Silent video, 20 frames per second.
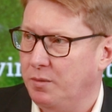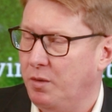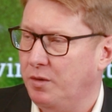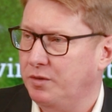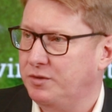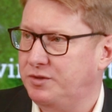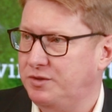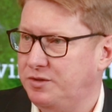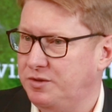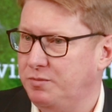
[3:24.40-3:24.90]

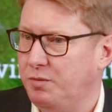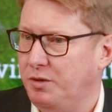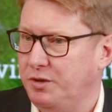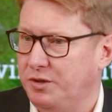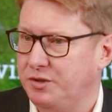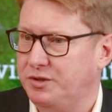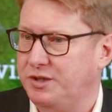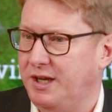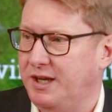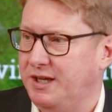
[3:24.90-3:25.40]
what
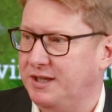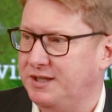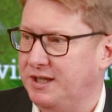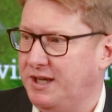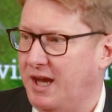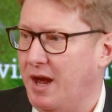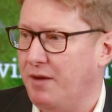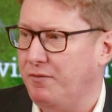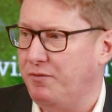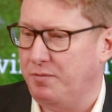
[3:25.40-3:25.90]
you're tending to
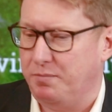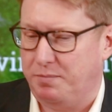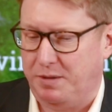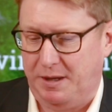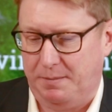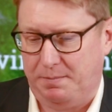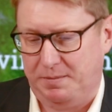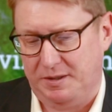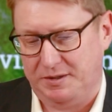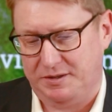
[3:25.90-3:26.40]
get from
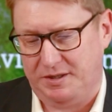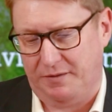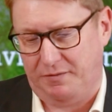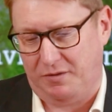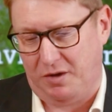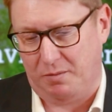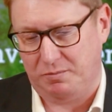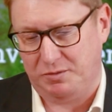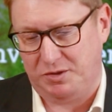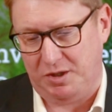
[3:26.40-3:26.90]
people is they've
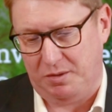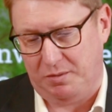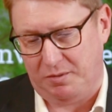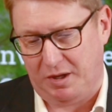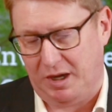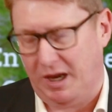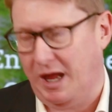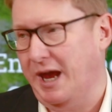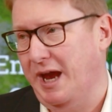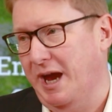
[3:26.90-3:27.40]
come to you with
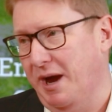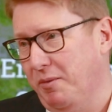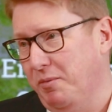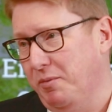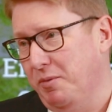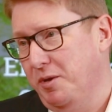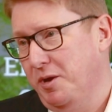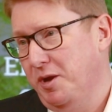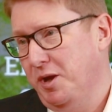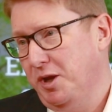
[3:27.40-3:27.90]
a
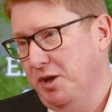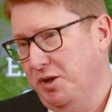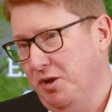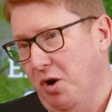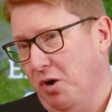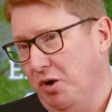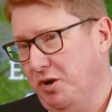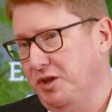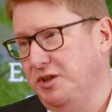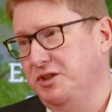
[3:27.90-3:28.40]
layout,
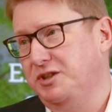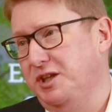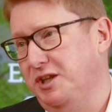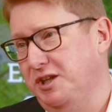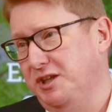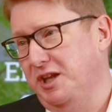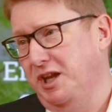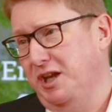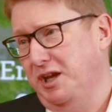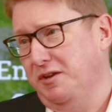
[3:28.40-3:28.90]
not
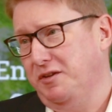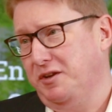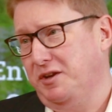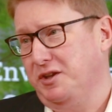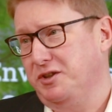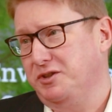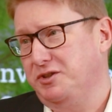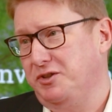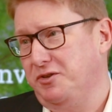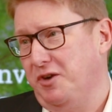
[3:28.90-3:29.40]
considered any of the
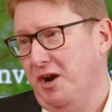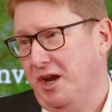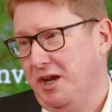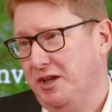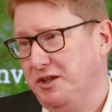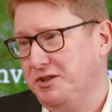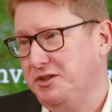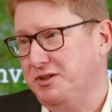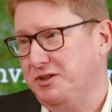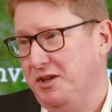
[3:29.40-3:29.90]

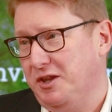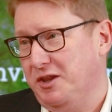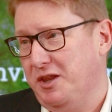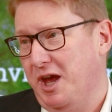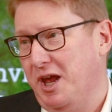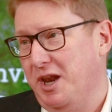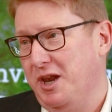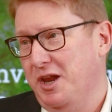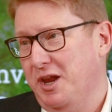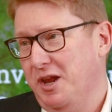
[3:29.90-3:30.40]
constraints, and
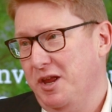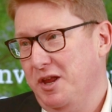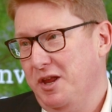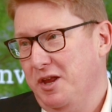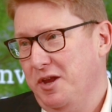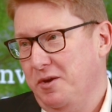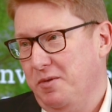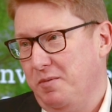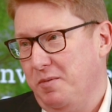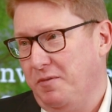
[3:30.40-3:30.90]
then
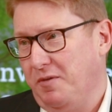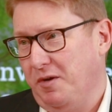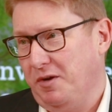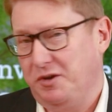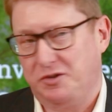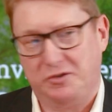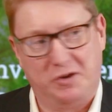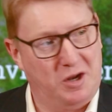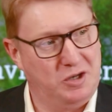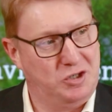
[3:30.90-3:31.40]
we've got
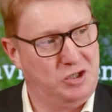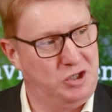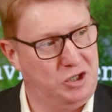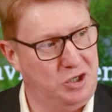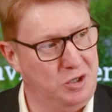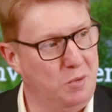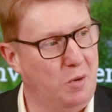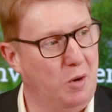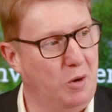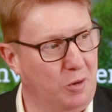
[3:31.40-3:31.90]
to try and
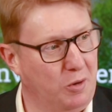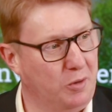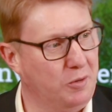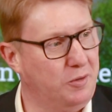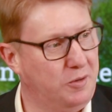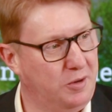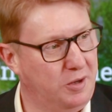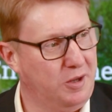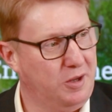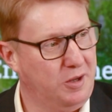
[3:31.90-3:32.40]

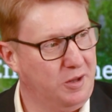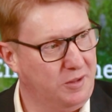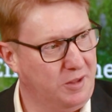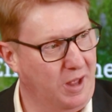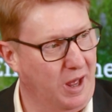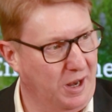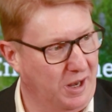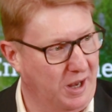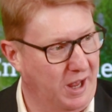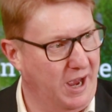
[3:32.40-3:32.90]
shoehorn
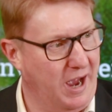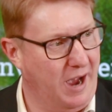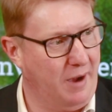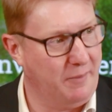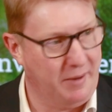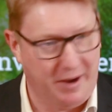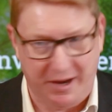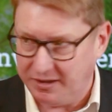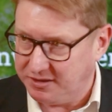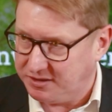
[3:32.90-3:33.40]
that
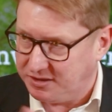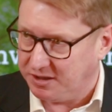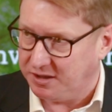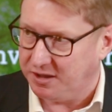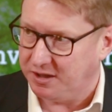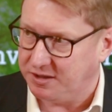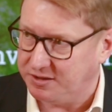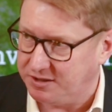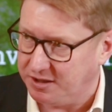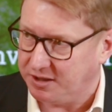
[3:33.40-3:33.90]
layout into
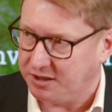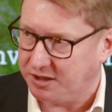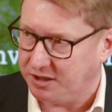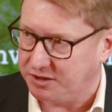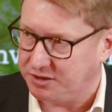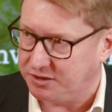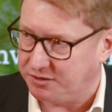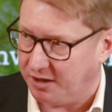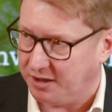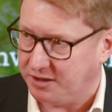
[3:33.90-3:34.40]
the
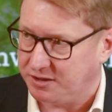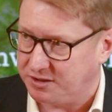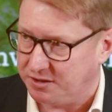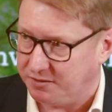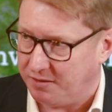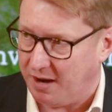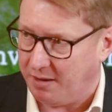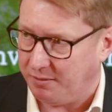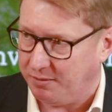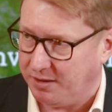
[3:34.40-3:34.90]
constraints
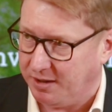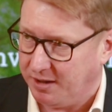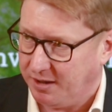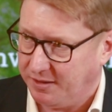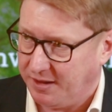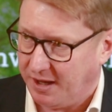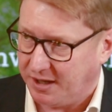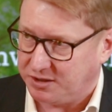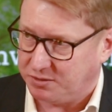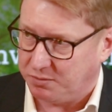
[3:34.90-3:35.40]
around it,
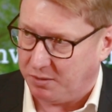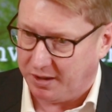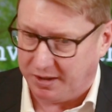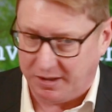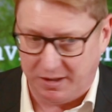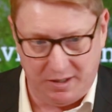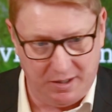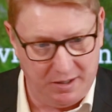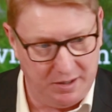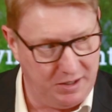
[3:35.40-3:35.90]
and that's
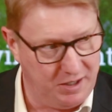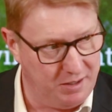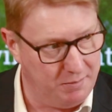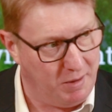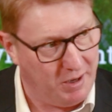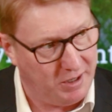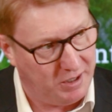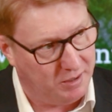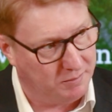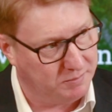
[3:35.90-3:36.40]
when you
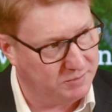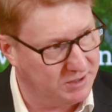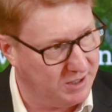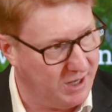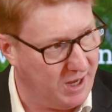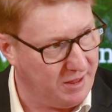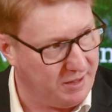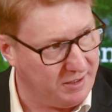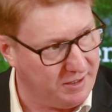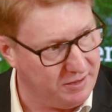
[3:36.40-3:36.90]
might come to
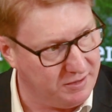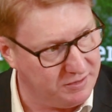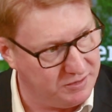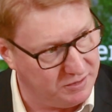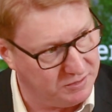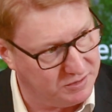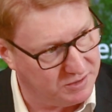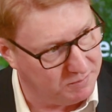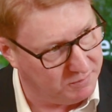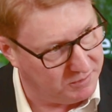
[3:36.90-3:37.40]
Helena and
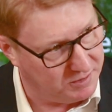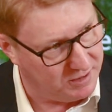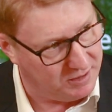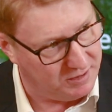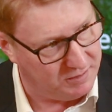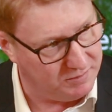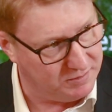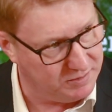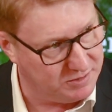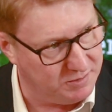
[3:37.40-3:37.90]
do some of
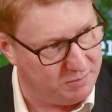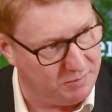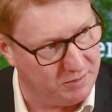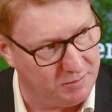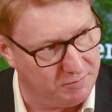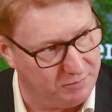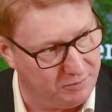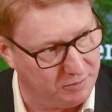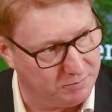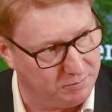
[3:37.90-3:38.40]

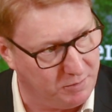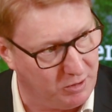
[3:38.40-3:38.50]
the flood